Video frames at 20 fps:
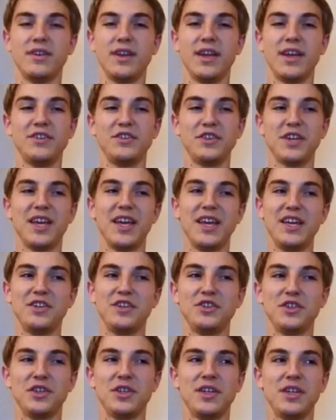
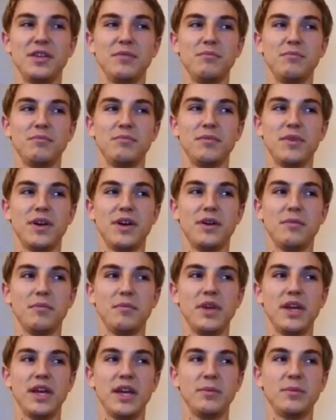education and
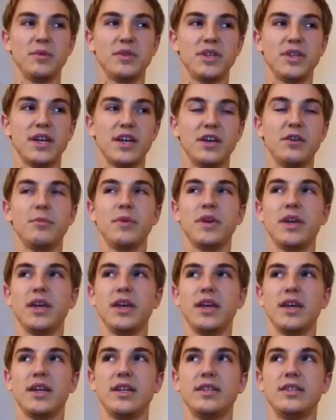being able to help
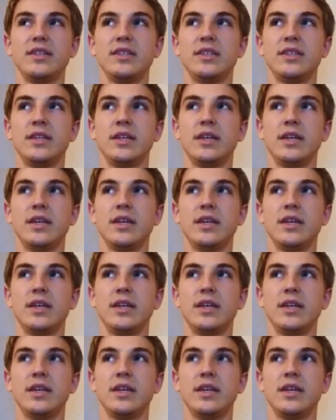kids,